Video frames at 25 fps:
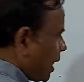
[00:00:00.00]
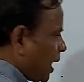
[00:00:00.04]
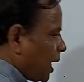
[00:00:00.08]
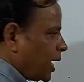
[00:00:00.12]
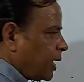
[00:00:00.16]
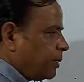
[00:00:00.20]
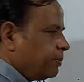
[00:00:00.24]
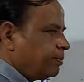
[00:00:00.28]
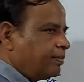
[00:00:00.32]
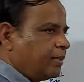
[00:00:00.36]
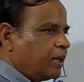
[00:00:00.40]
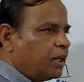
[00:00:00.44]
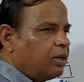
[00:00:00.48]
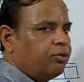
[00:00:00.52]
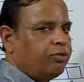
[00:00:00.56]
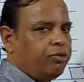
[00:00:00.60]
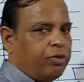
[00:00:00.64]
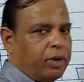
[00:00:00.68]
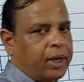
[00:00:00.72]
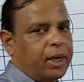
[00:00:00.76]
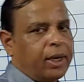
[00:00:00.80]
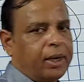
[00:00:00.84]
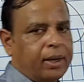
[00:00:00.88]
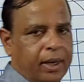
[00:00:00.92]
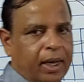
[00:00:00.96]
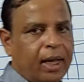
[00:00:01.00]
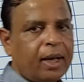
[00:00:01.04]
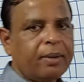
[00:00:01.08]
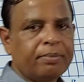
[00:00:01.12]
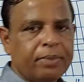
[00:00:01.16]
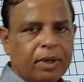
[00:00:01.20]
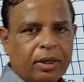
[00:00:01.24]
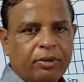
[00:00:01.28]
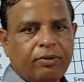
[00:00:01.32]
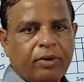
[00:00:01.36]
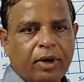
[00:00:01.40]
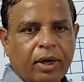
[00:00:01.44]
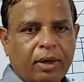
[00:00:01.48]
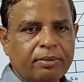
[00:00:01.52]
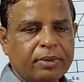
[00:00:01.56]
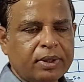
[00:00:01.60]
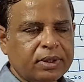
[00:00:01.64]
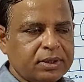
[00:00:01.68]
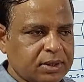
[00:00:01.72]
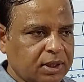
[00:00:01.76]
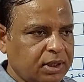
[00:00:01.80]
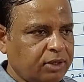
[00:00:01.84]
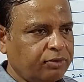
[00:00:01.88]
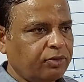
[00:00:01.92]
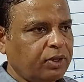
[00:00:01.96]
amplifier. Amplifier
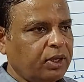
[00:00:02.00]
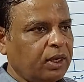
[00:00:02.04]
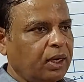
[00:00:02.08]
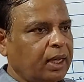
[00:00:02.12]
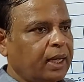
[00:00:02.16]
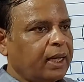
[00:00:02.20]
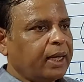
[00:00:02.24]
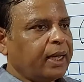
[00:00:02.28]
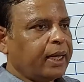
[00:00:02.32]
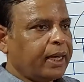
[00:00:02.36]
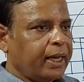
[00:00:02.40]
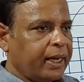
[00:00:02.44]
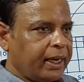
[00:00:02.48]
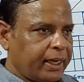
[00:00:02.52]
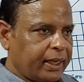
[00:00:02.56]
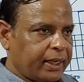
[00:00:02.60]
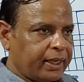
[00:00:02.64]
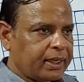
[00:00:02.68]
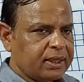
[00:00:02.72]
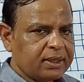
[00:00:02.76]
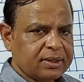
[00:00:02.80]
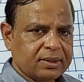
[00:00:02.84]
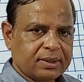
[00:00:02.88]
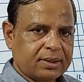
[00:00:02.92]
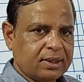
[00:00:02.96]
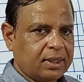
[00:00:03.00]
means it will increase.